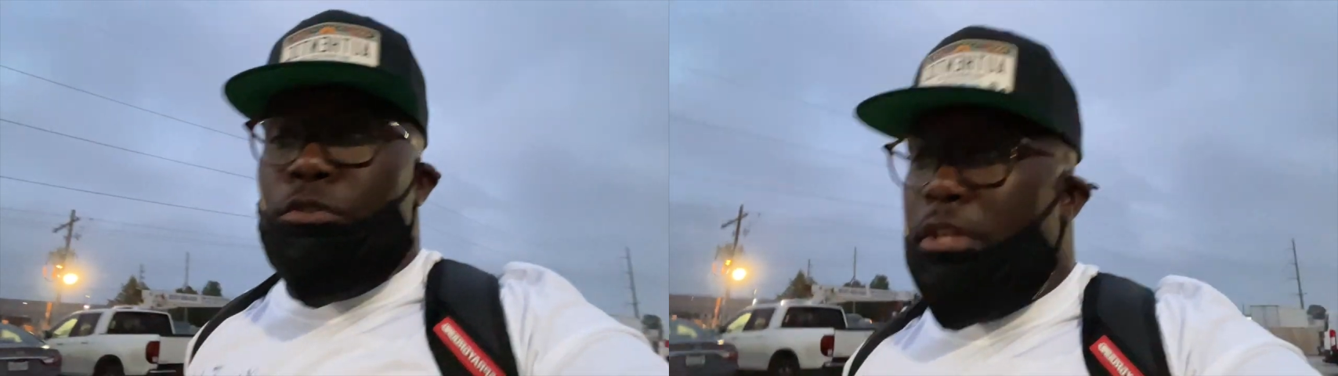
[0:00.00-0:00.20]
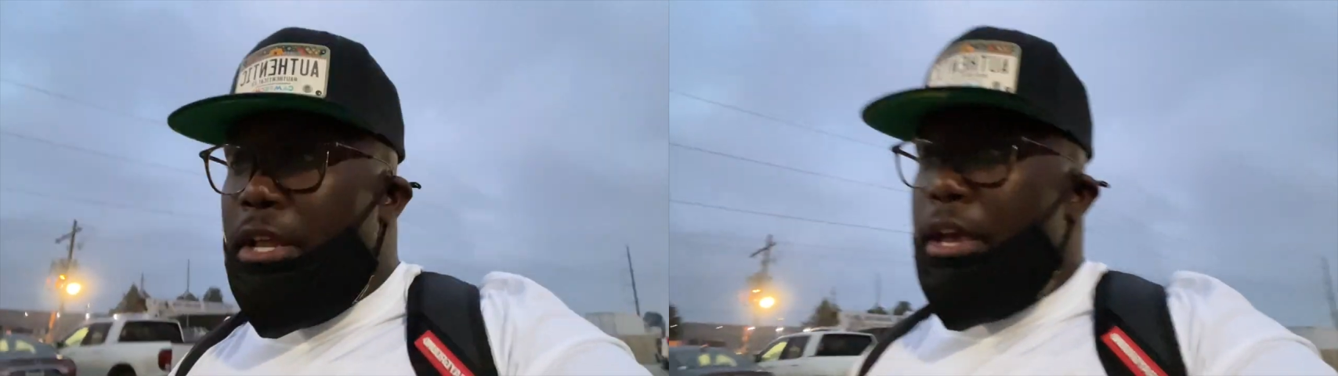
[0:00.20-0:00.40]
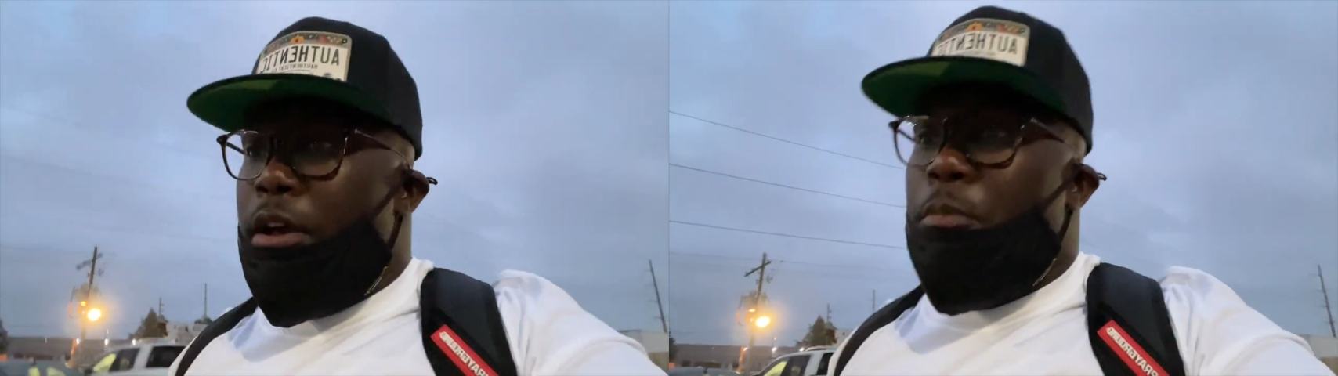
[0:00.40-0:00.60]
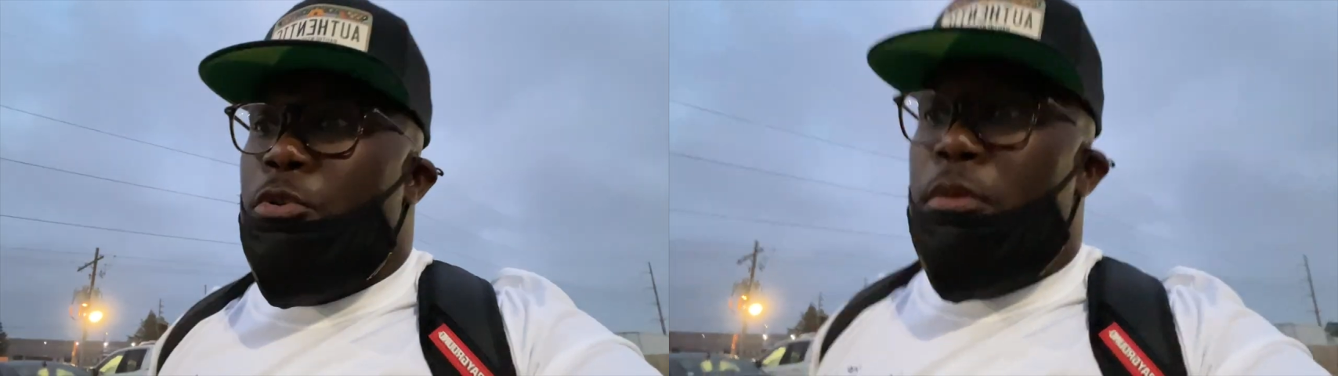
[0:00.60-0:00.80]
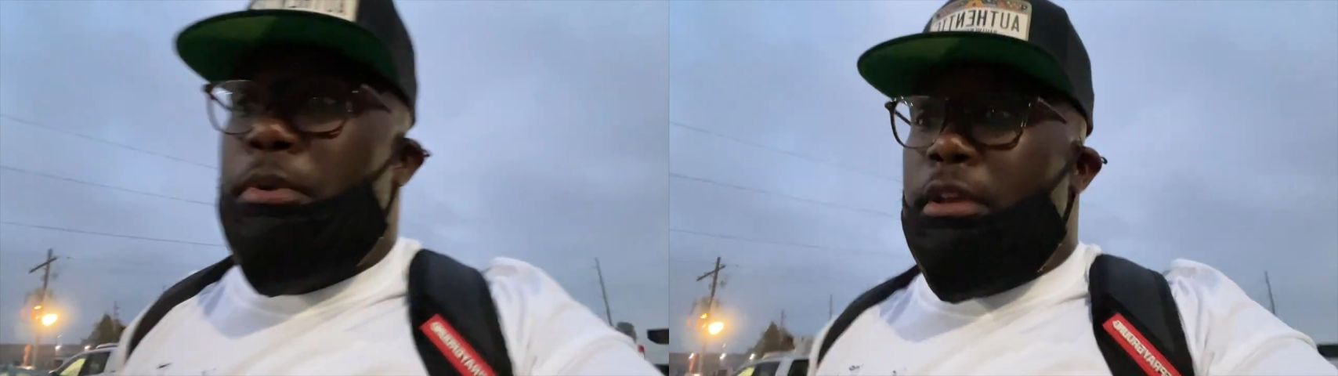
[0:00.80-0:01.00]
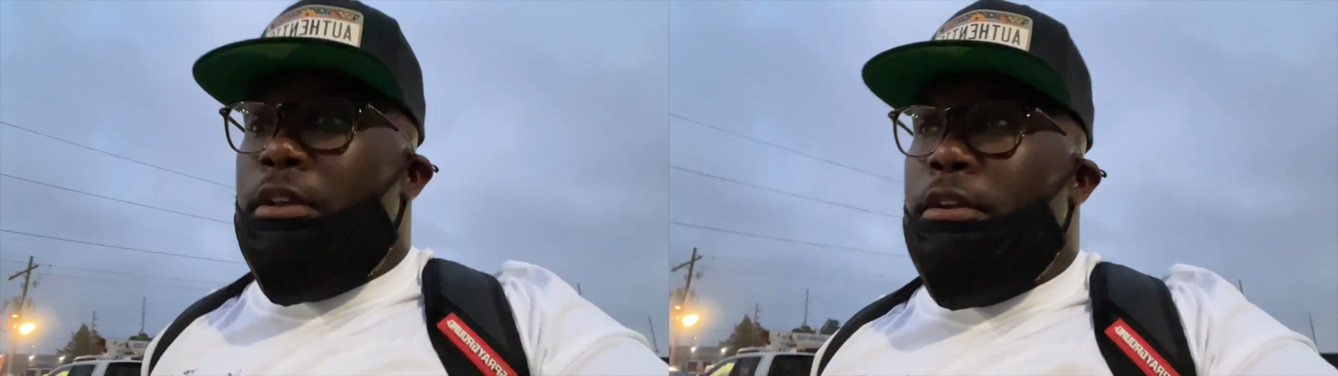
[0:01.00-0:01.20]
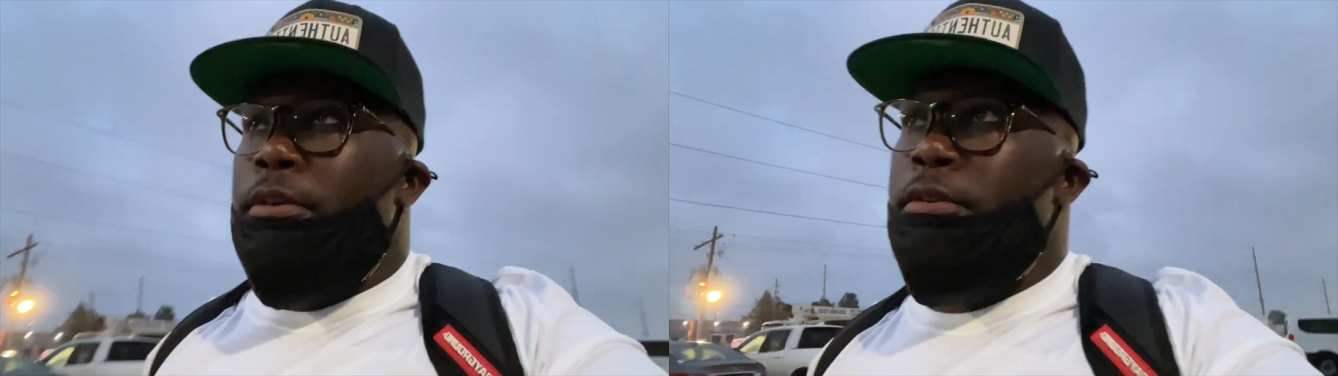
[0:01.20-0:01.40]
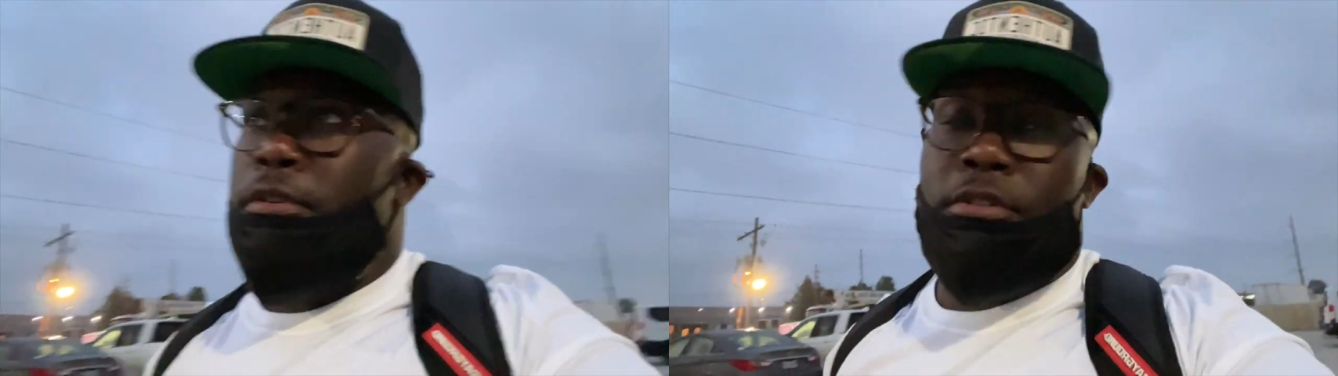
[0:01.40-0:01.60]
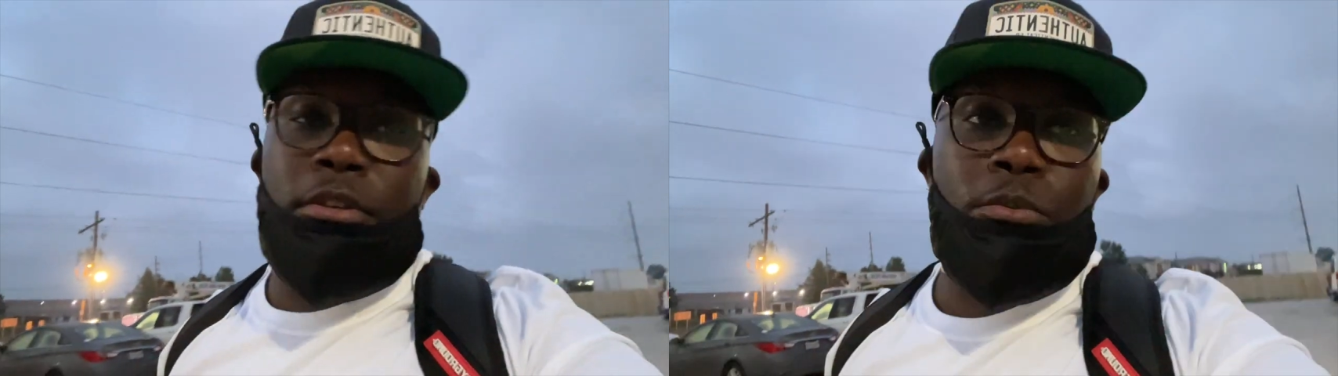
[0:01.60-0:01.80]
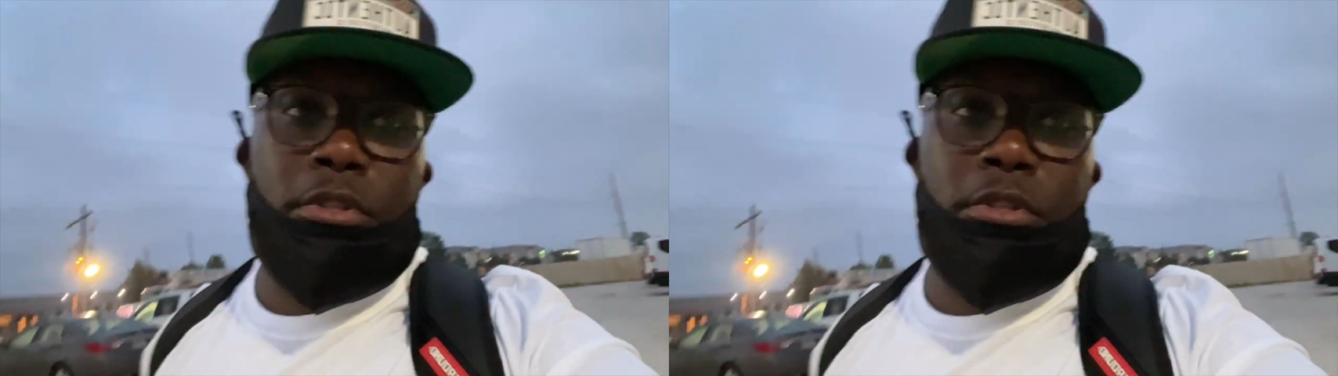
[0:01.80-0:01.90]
to the airport, man. See what's